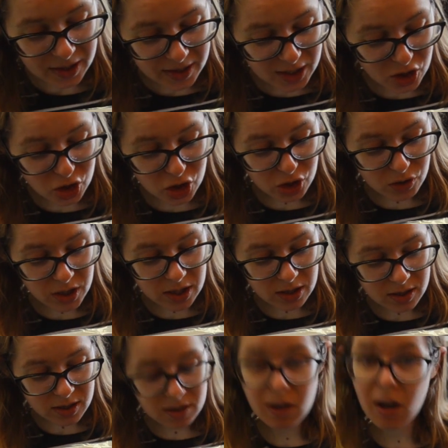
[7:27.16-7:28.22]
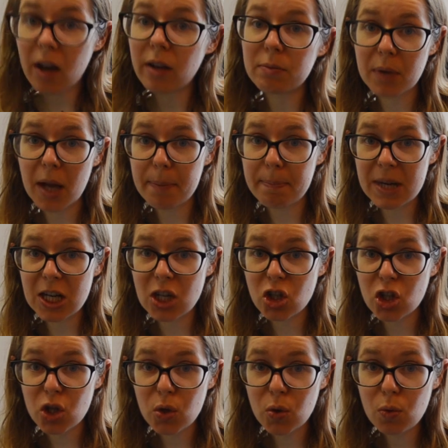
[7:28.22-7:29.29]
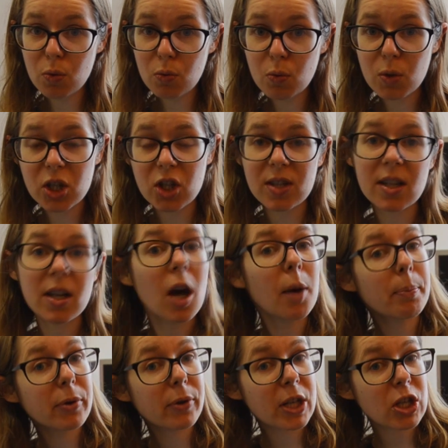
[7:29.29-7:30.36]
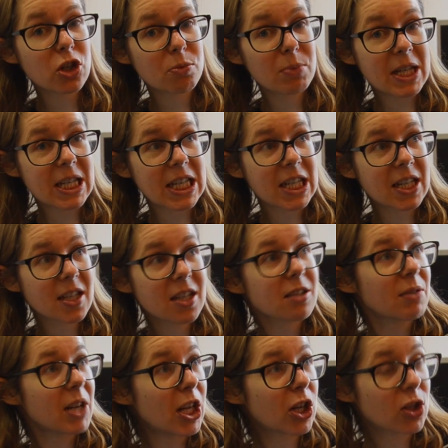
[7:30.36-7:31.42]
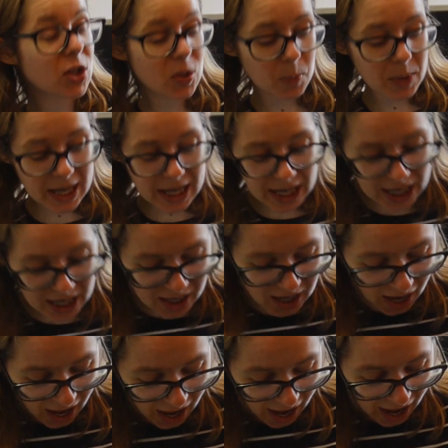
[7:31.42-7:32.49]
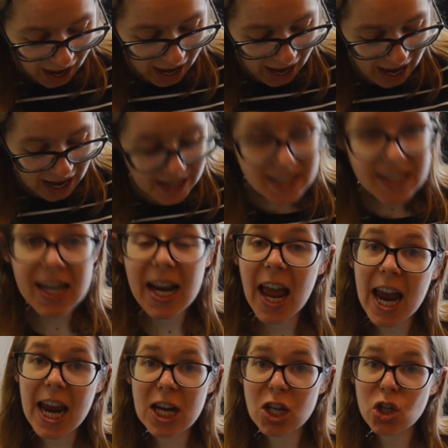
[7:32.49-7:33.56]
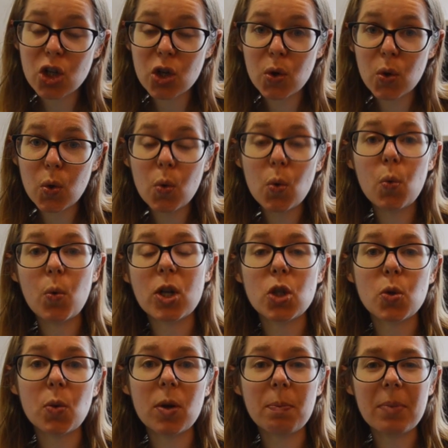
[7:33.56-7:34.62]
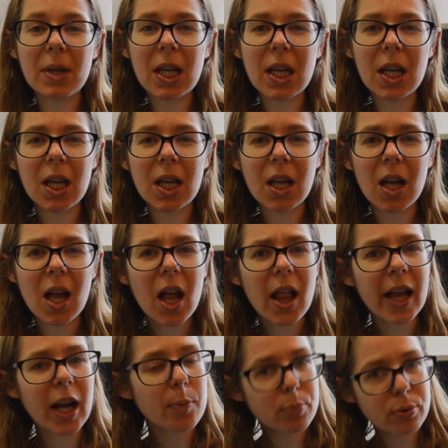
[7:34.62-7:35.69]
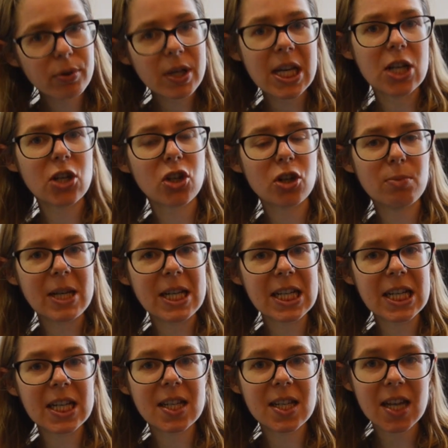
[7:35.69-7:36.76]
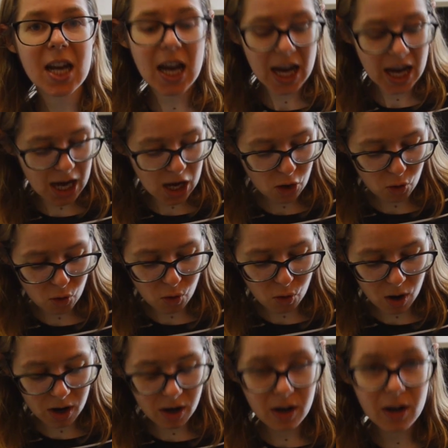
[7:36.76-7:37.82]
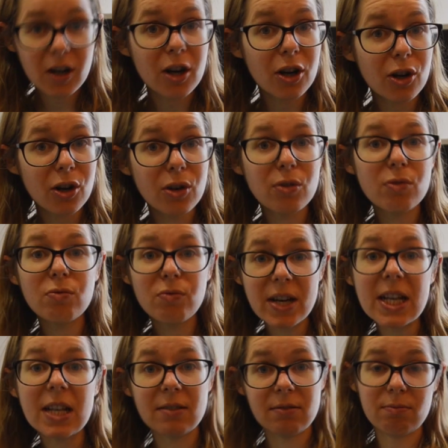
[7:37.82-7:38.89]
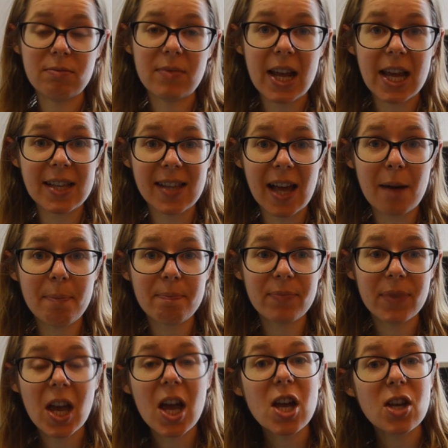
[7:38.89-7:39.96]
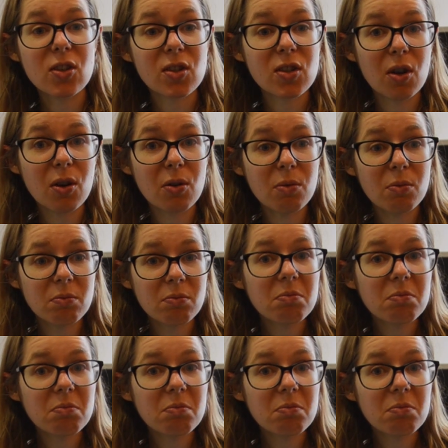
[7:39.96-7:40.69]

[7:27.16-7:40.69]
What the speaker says: this student got a B2, which is an upper intermediate in her speaking, and an A2, which would be like a pre-intermediate in her written exam. So